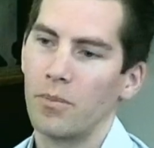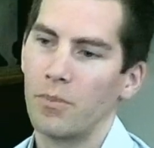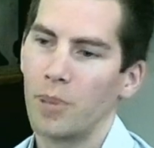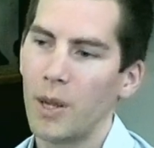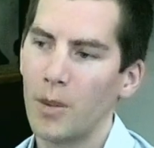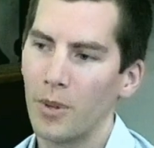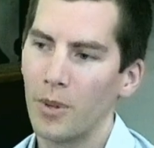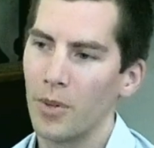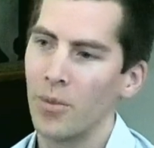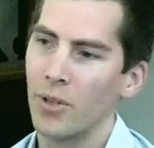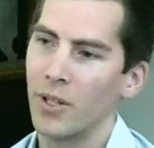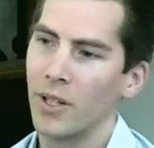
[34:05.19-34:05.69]

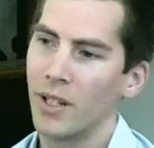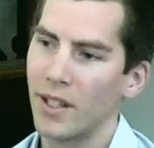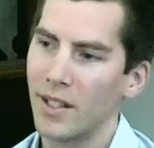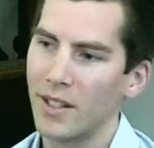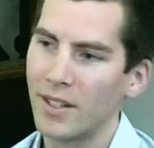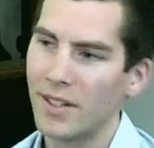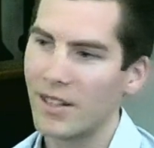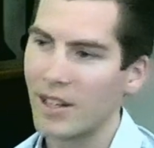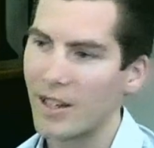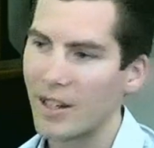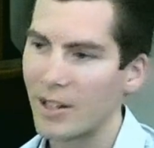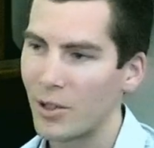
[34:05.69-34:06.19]
people are bringing
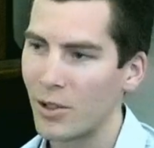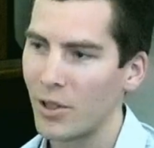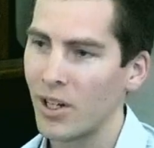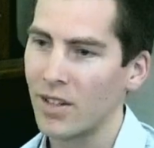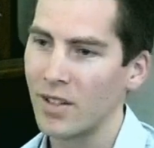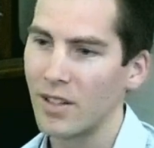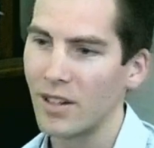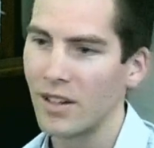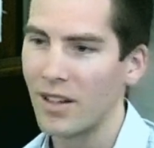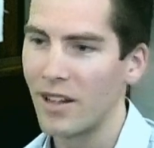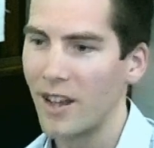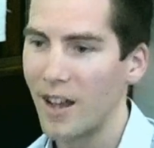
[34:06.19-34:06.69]
Star
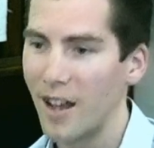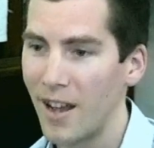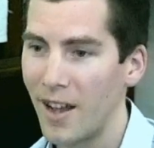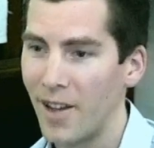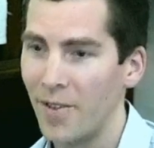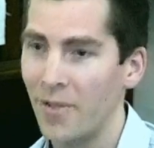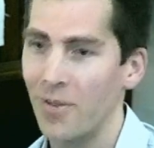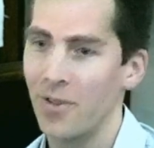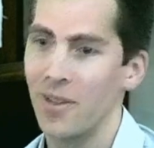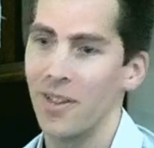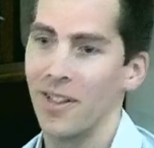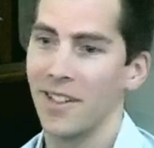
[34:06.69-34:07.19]
Trek to
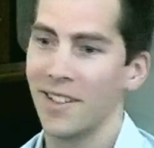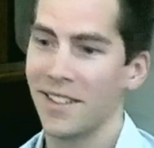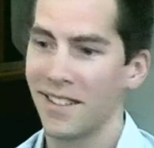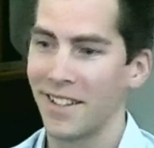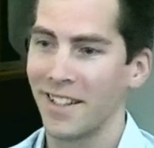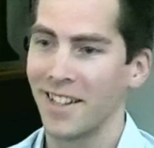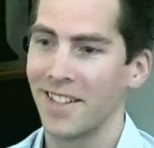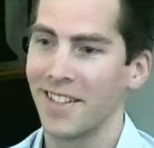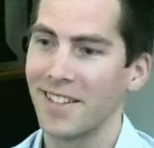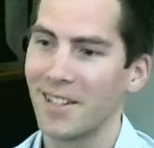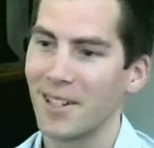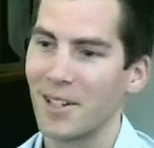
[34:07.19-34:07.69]
life, and it's
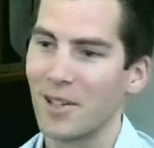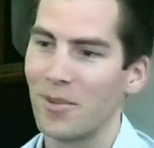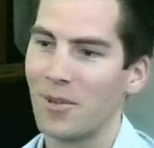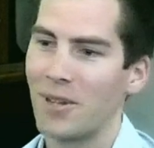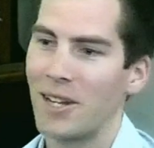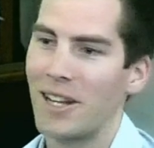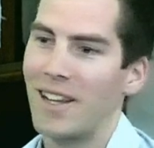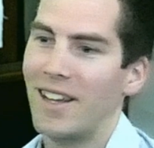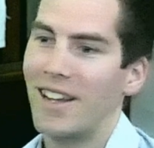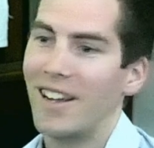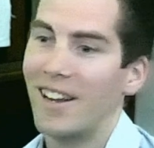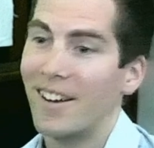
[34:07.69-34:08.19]
like,
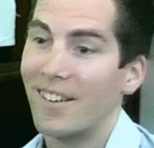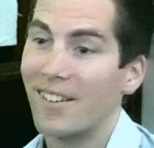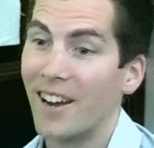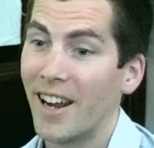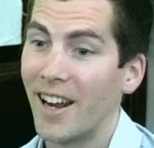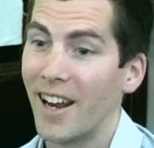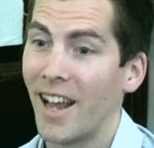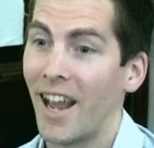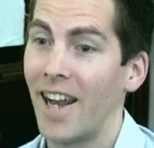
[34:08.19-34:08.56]
right?